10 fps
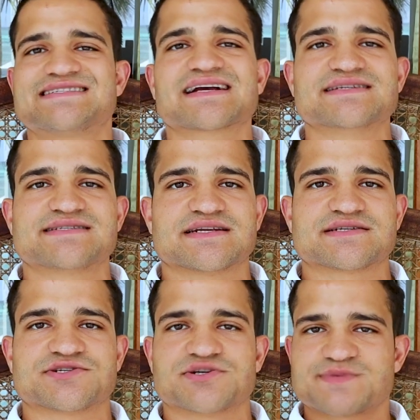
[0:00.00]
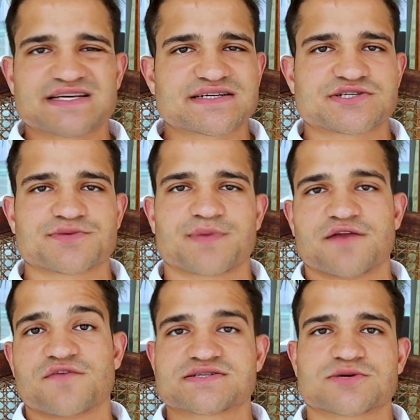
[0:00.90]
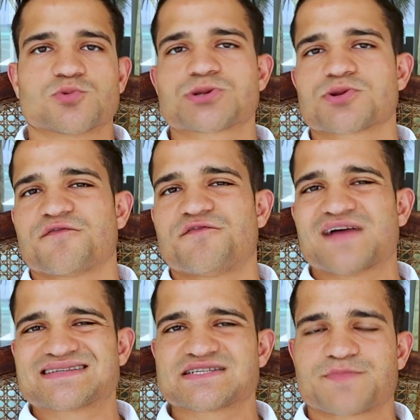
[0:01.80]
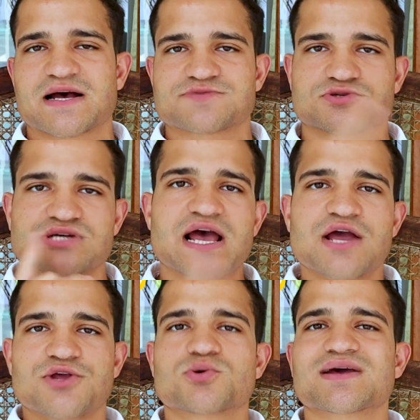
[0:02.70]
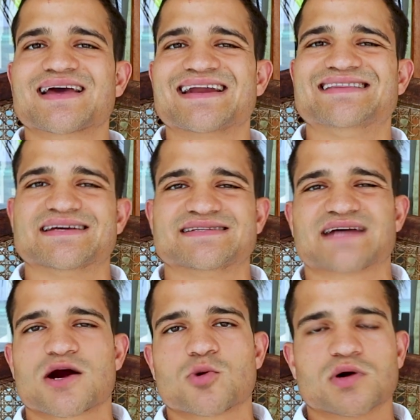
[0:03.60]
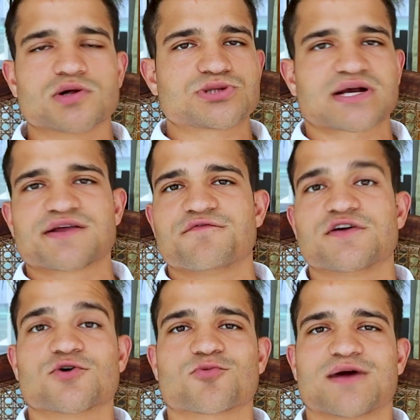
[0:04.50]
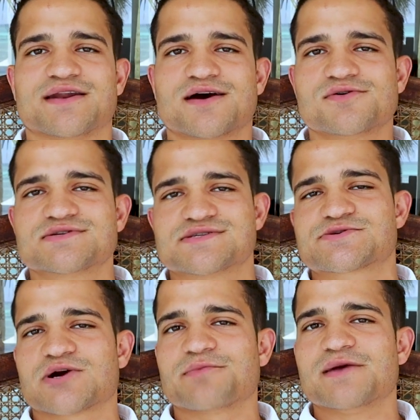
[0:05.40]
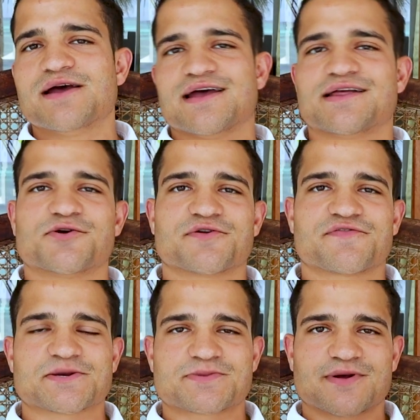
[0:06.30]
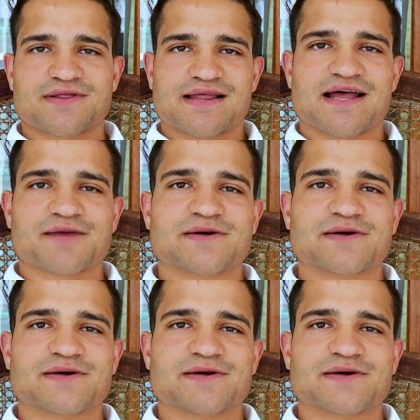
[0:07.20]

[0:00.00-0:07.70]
second citizenship, citizenship by investment, which are the fastest passports you can get in the entire world, check out that video right now. Subscribe, hit that notification bell, that like